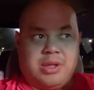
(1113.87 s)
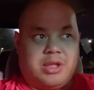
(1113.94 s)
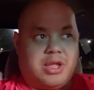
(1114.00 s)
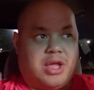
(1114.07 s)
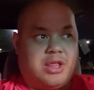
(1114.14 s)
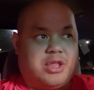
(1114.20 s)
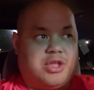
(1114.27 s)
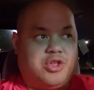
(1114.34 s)

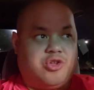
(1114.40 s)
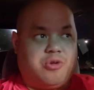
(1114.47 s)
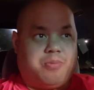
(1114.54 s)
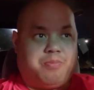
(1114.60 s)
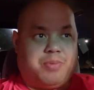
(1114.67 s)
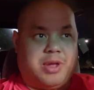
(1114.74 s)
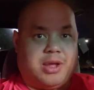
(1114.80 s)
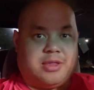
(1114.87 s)
And then you
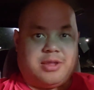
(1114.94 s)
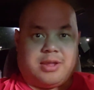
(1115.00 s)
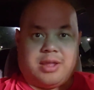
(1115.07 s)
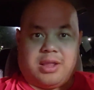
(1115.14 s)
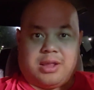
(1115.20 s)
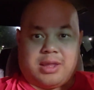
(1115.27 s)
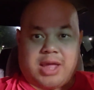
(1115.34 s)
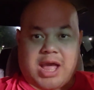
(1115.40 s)
pick the
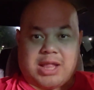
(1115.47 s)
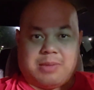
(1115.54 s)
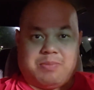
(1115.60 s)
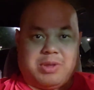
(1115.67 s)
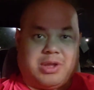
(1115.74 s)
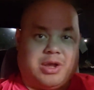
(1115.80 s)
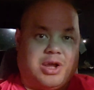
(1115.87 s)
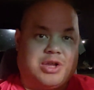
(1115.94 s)
Kit Kat
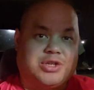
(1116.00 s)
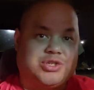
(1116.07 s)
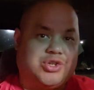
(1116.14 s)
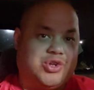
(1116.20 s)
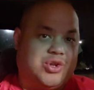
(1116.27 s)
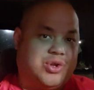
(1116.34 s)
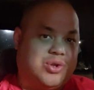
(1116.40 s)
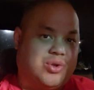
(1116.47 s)
because
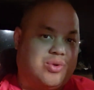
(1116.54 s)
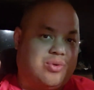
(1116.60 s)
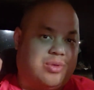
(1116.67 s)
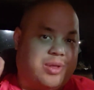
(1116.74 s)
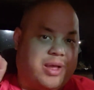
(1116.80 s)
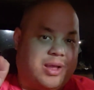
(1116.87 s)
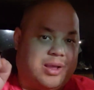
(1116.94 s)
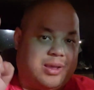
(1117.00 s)
you
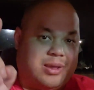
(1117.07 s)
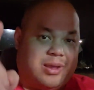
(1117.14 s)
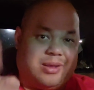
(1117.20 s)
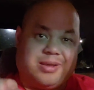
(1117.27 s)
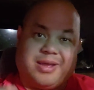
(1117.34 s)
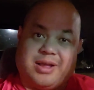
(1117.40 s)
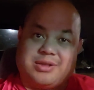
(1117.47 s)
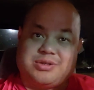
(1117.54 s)
like Kit
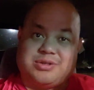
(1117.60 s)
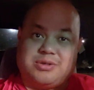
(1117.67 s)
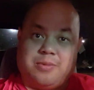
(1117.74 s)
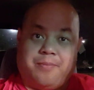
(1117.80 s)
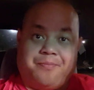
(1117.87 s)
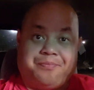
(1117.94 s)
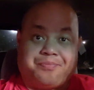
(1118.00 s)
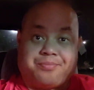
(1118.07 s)
Kats.
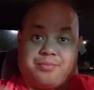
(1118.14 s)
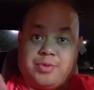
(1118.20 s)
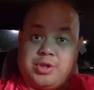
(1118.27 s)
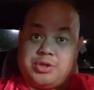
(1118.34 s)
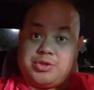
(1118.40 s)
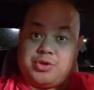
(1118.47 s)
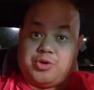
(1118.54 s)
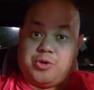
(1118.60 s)

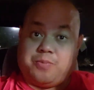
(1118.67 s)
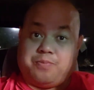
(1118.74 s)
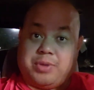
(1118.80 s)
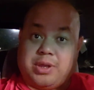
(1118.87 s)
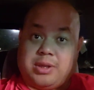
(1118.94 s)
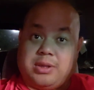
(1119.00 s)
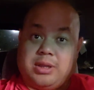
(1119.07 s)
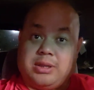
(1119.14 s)
So you
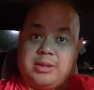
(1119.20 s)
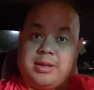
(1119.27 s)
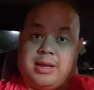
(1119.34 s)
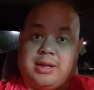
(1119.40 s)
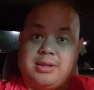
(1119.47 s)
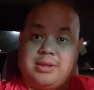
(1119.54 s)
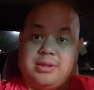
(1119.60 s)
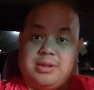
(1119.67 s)
pick Kit
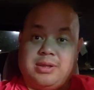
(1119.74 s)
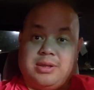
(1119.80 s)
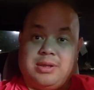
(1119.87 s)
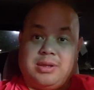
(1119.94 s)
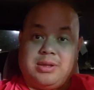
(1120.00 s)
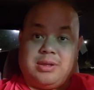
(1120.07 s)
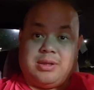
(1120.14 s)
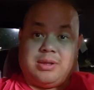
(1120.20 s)
Kat.
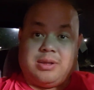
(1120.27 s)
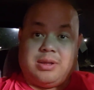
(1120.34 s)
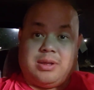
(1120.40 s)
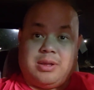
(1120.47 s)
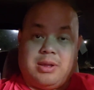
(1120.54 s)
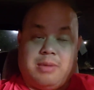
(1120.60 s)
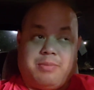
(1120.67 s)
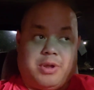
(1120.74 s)

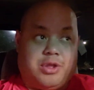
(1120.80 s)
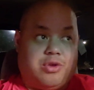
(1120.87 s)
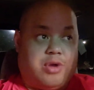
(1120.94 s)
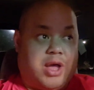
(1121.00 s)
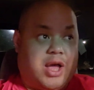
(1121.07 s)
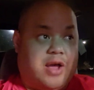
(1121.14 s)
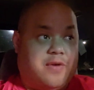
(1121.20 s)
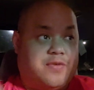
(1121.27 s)
But you
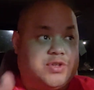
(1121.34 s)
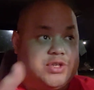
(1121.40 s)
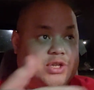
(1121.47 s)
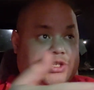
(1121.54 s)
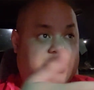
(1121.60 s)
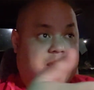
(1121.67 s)
have such